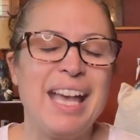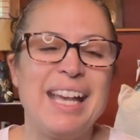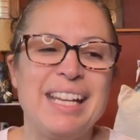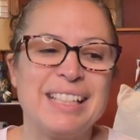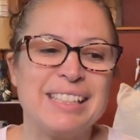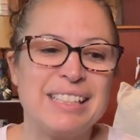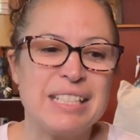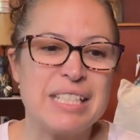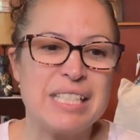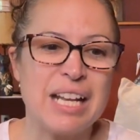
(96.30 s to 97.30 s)

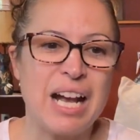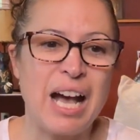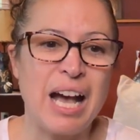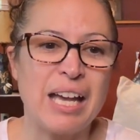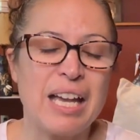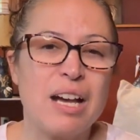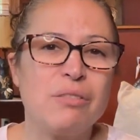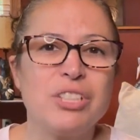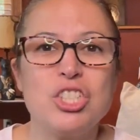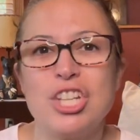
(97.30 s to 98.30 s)
And I have
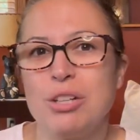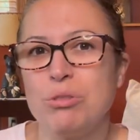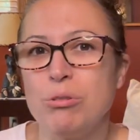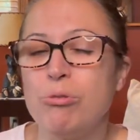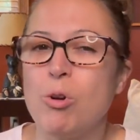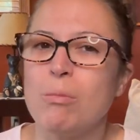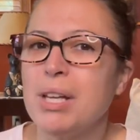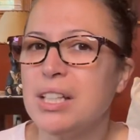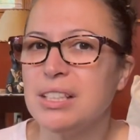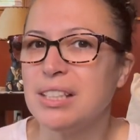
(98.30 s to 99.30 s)
a general
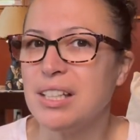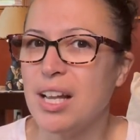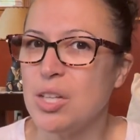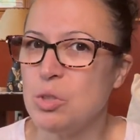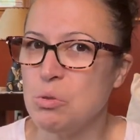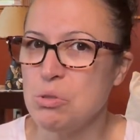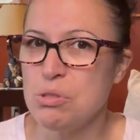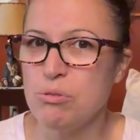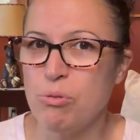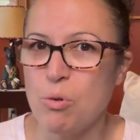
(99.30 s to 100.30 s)
format that I
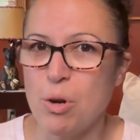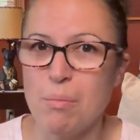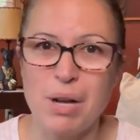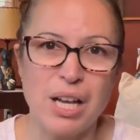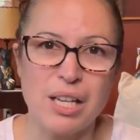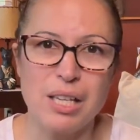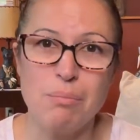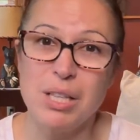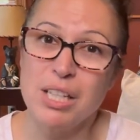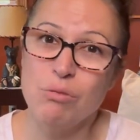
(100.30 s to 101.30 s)
use for my
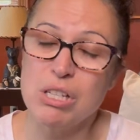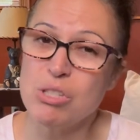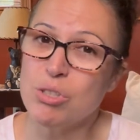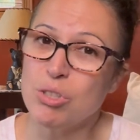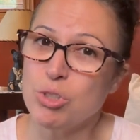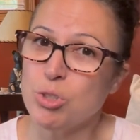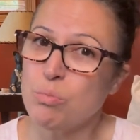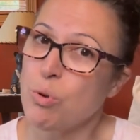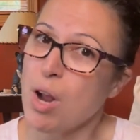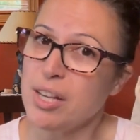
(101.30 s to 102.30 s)
mini research
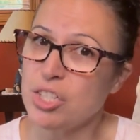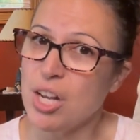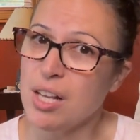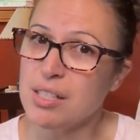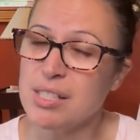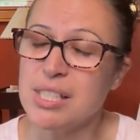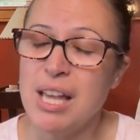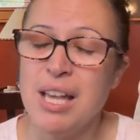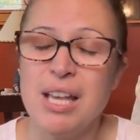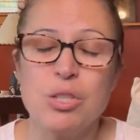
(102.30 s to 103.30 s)
projects.
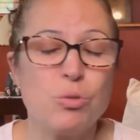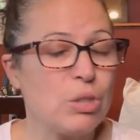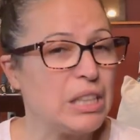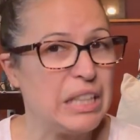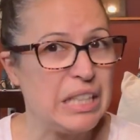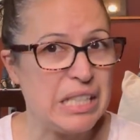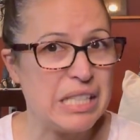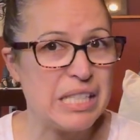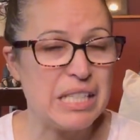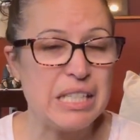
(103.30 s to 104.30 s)
It's really
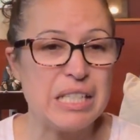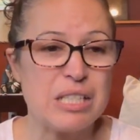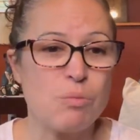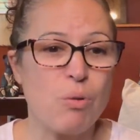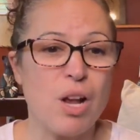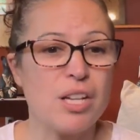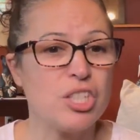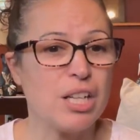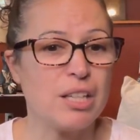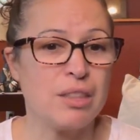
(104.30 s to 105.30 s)
easy. It's a
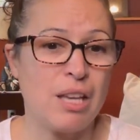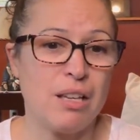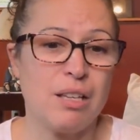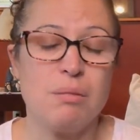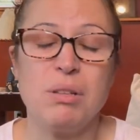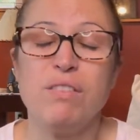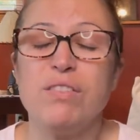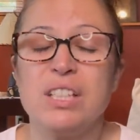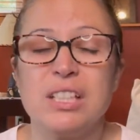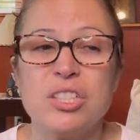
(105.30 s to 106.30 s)
project that can be
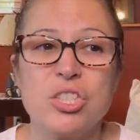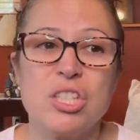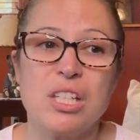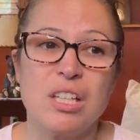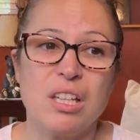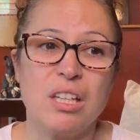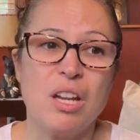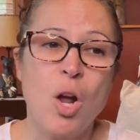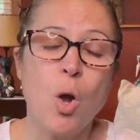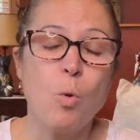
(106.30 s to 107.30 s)
finished in
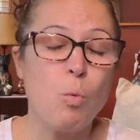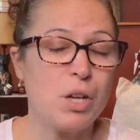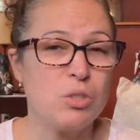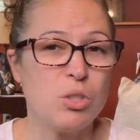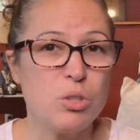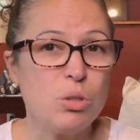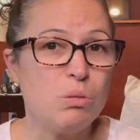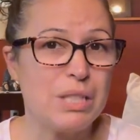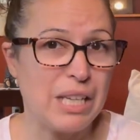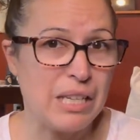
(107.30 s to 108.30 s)
1 to 2
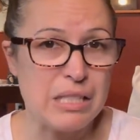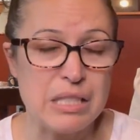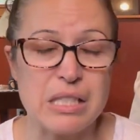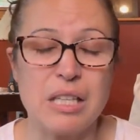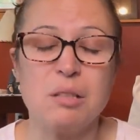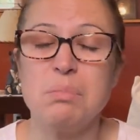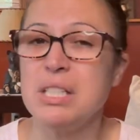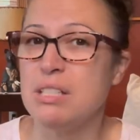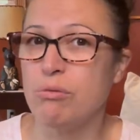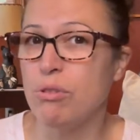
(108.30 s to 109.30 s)
days. It can be
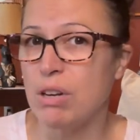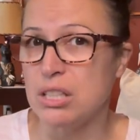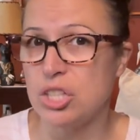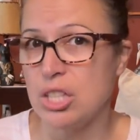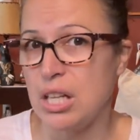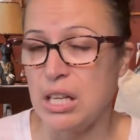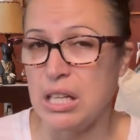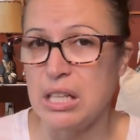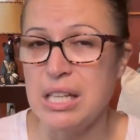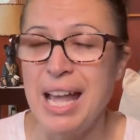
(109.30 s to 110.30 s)

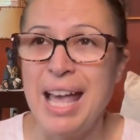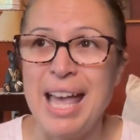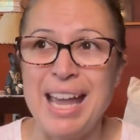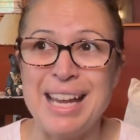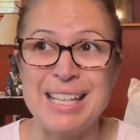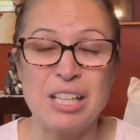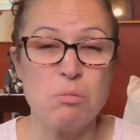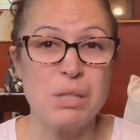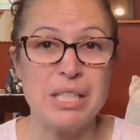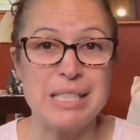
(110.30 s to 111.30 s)
differentiated and it can
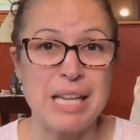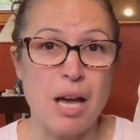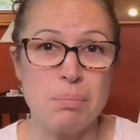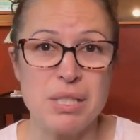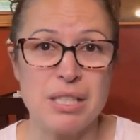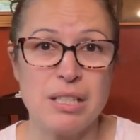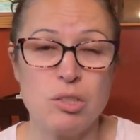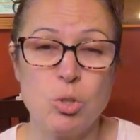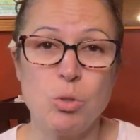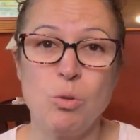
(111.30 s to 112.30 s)
be adapted
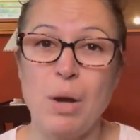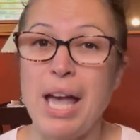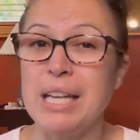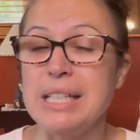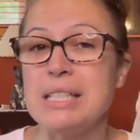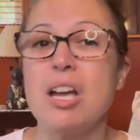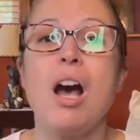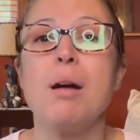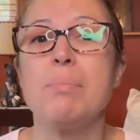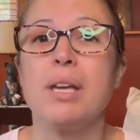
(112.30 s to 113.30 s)
to any
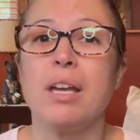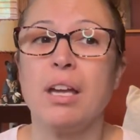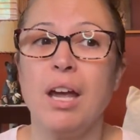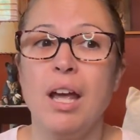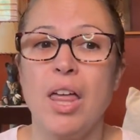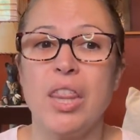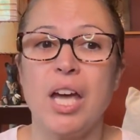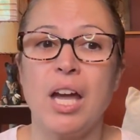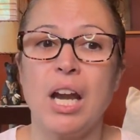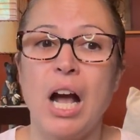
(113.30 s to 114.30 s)
topic
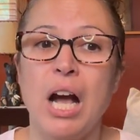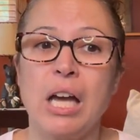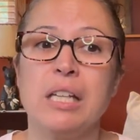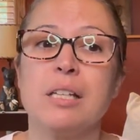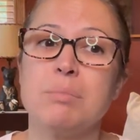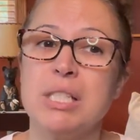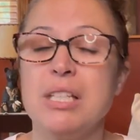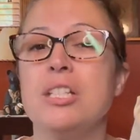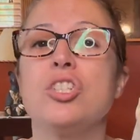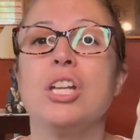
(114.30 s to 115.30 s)
that I am
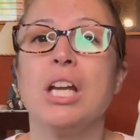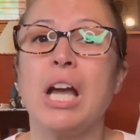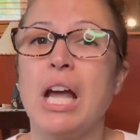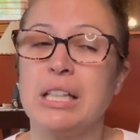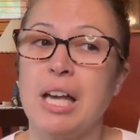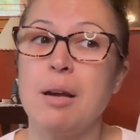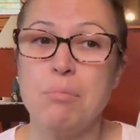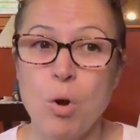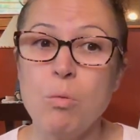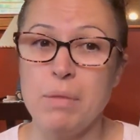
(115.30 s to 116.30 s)
teaching at that
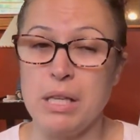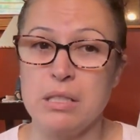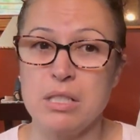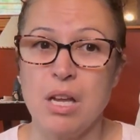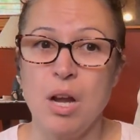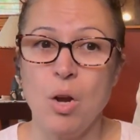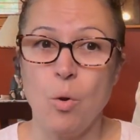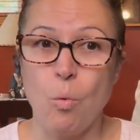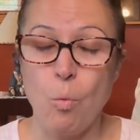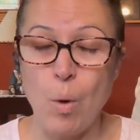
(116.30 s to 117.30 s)
moment
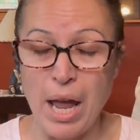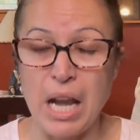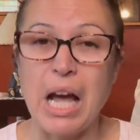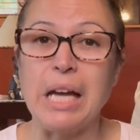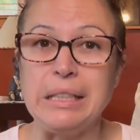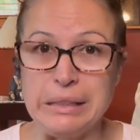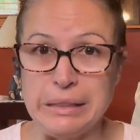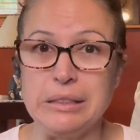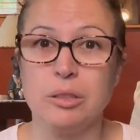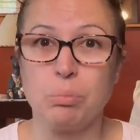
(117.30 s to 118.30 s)
when I
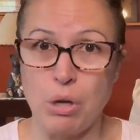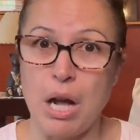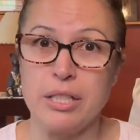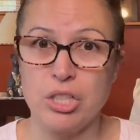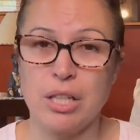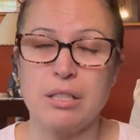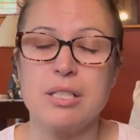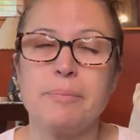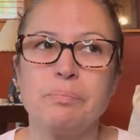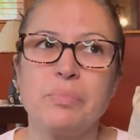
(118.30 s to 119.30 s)
need the project.